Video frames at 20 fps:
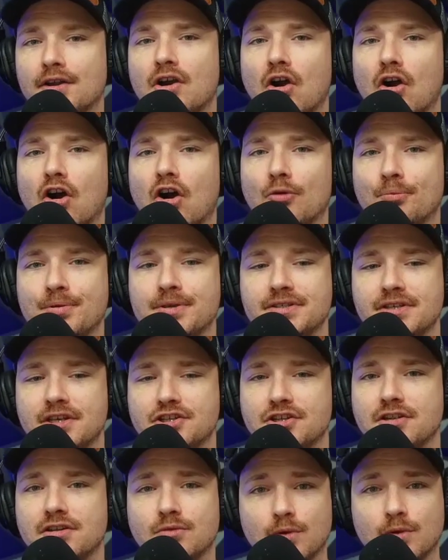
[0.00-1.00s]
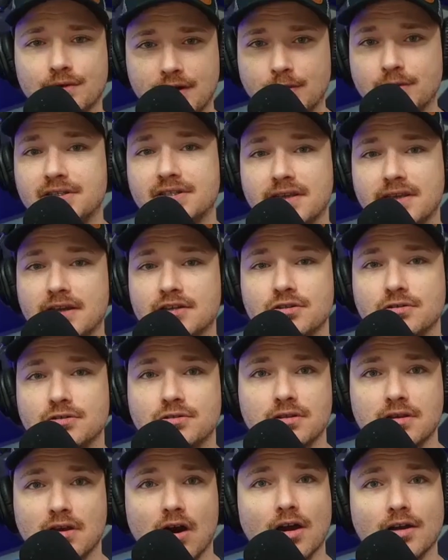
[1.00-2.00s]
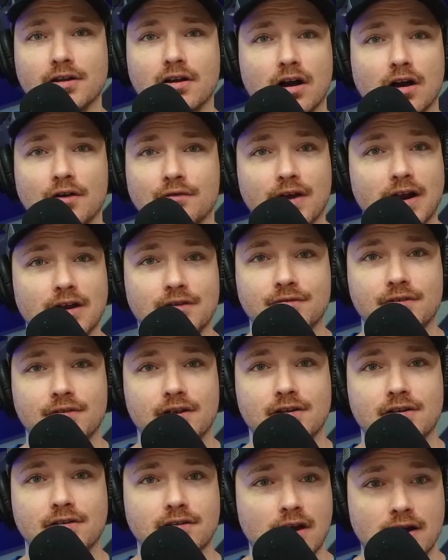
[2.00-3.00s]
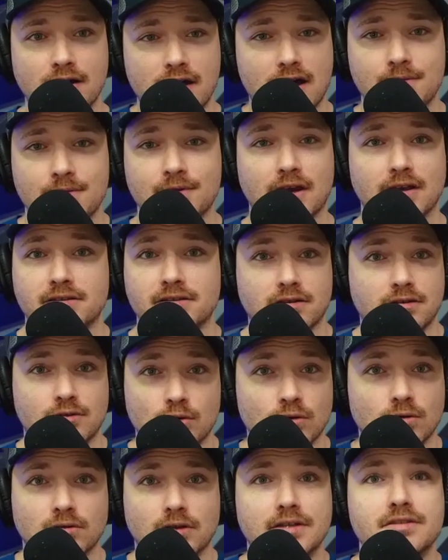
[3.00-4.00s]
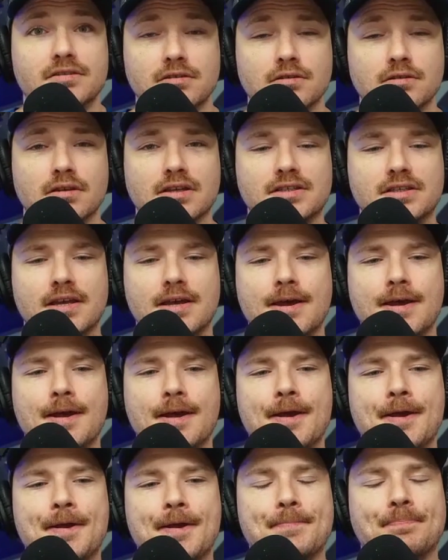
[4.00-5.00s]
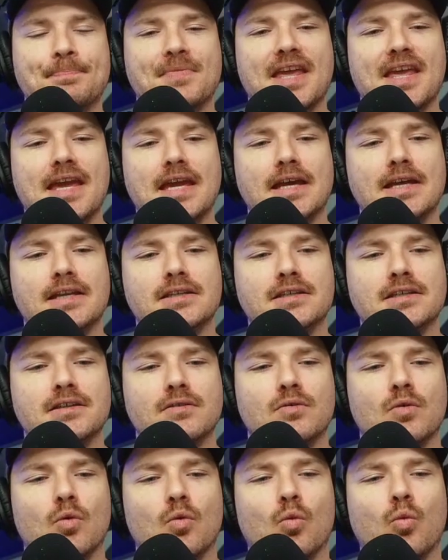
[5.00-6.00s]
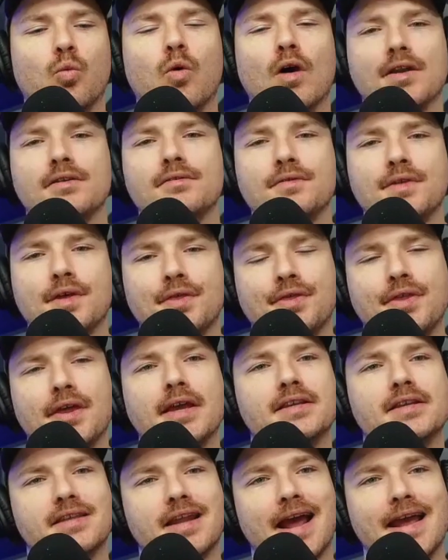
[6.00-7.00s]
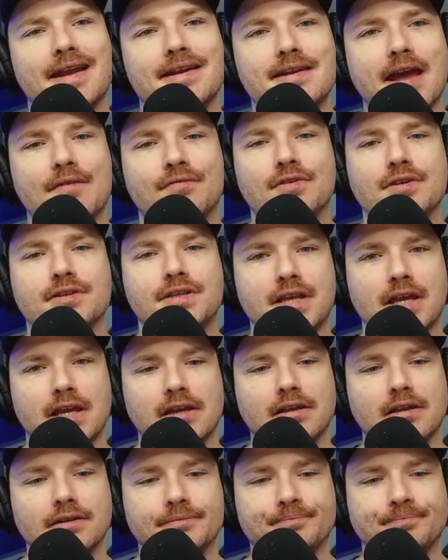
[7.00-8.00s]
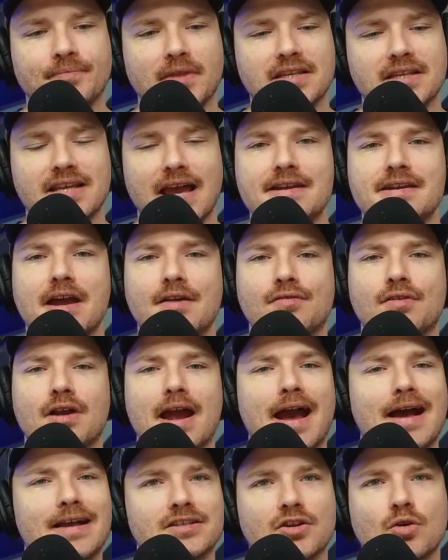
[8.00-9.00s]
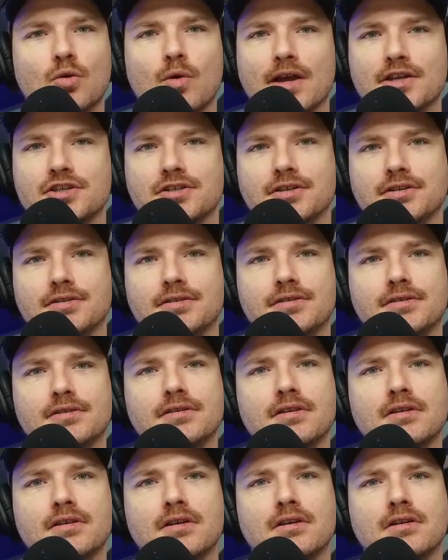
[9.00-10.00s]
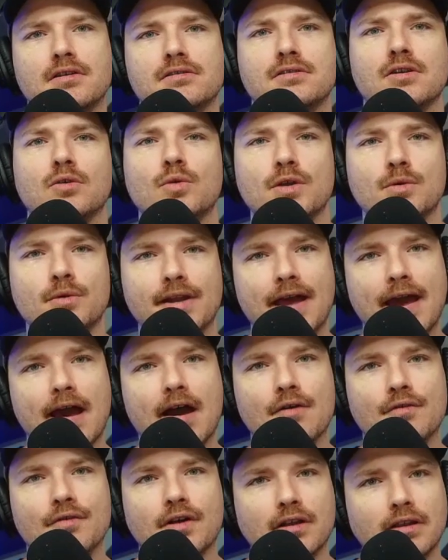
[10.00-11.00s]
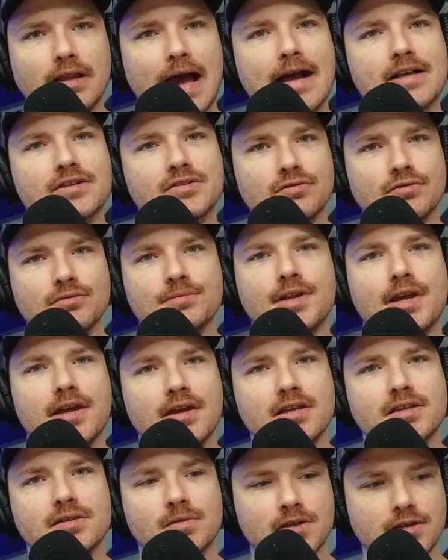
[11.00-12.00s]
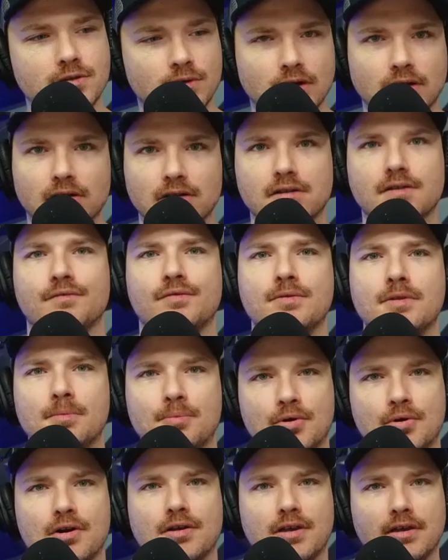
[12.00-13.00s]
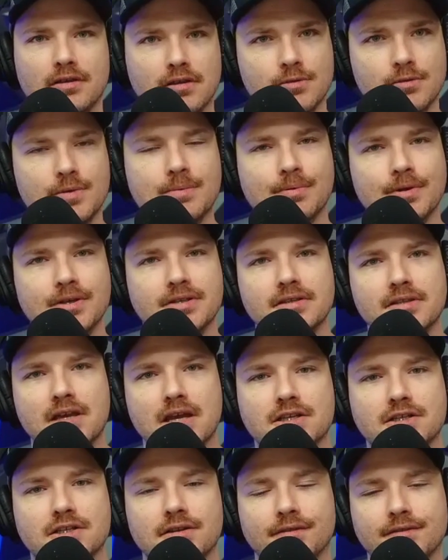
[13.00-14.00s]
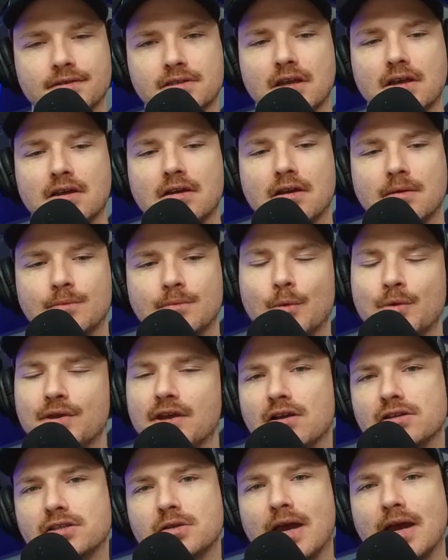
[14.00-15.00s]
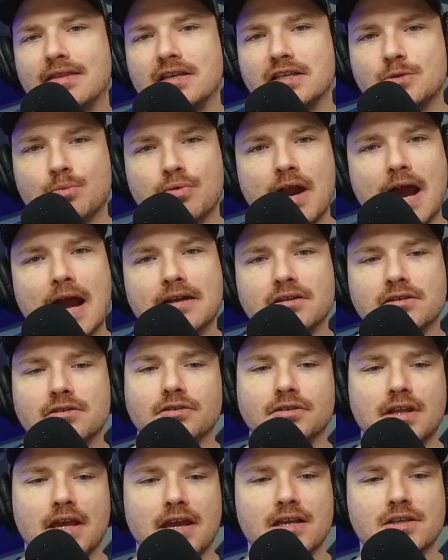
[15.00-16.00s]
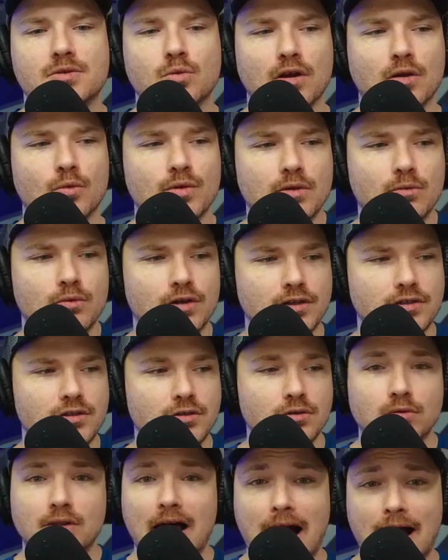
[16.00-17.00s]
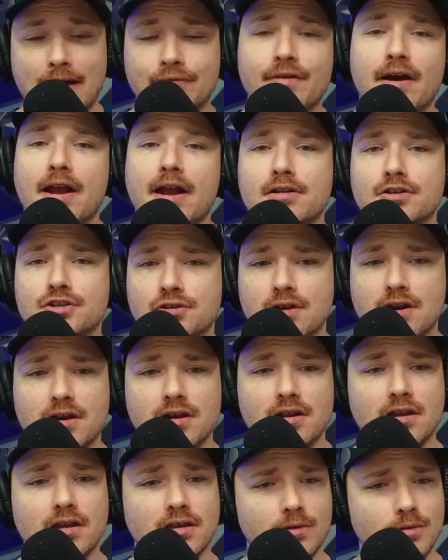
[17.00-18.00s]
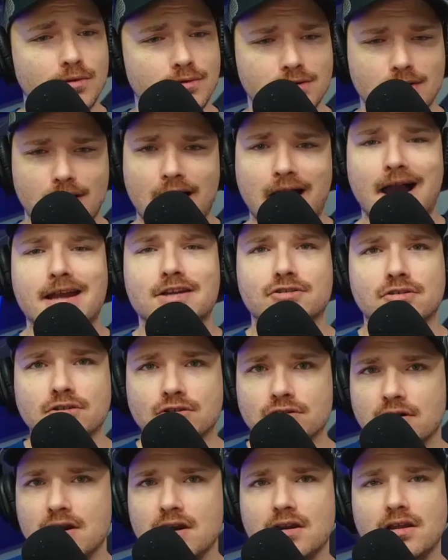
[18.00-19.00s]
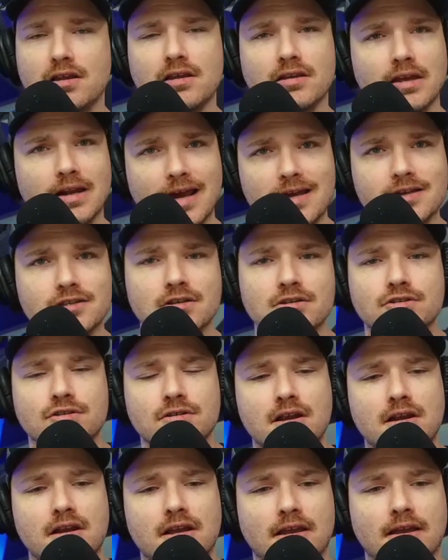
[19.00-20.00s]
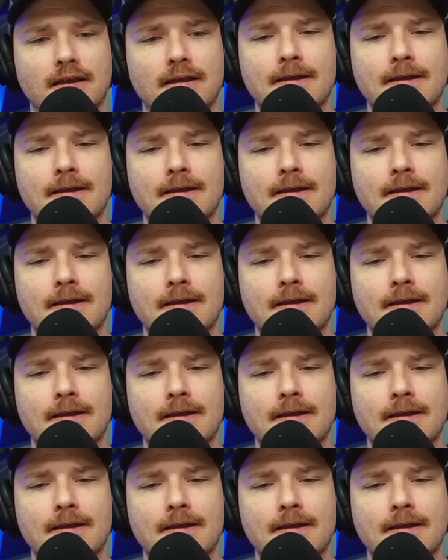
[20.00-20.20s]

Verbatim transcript: call position where they would send you to the on call firefighting academy. I said, cool, let's do this. And one of the things that I never did is I never asked questions. So we would have classroom days where you would learn from the book and there'd be presentations, but we also had these practical days where we would do live fire training and we do hydrant training and engine training.